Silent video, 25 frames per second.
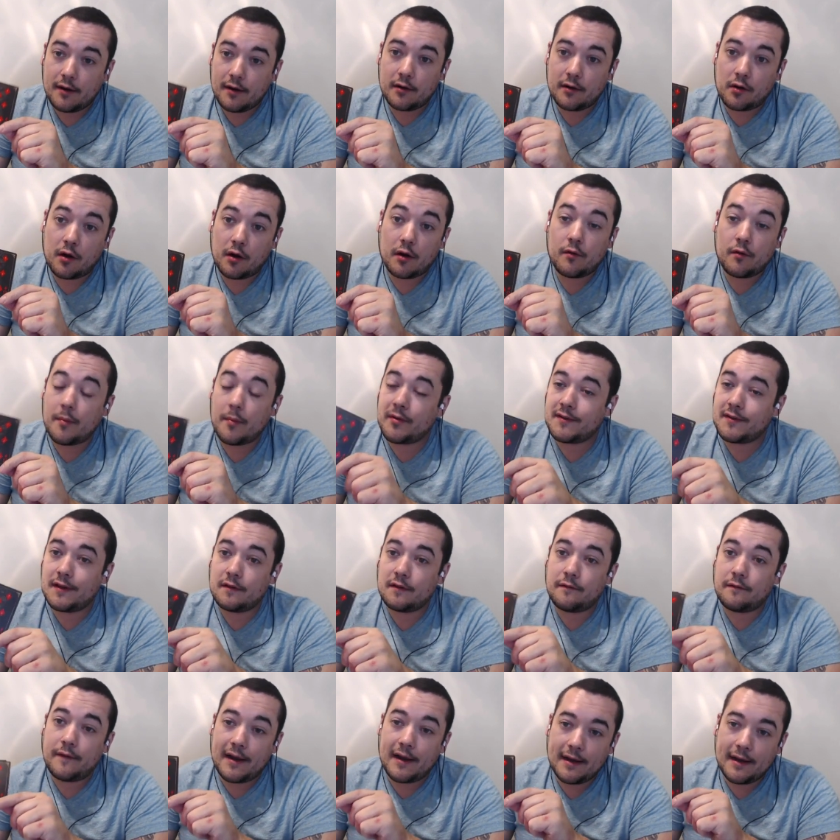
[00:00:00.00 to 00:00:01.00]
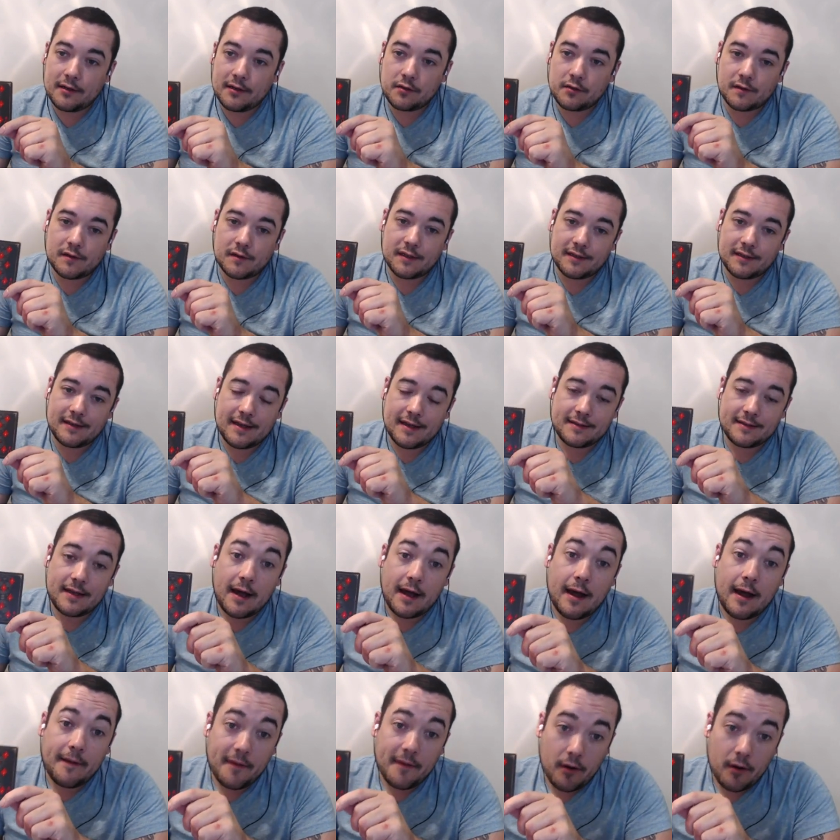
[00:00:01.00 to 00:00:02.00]
good card represents financial success
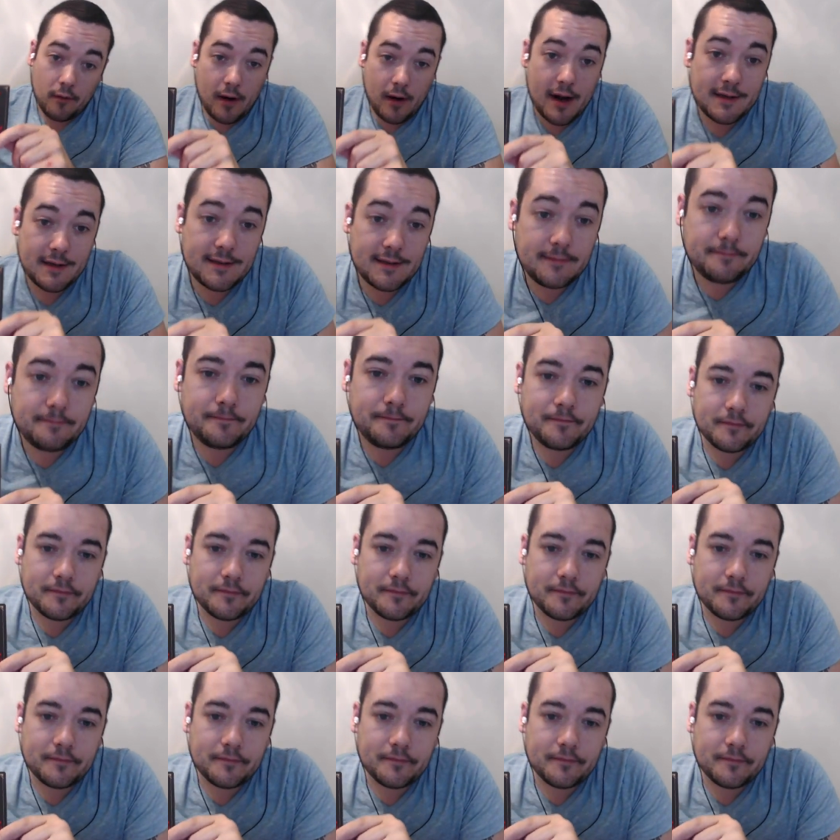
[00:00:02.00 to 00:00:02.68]
on the horizon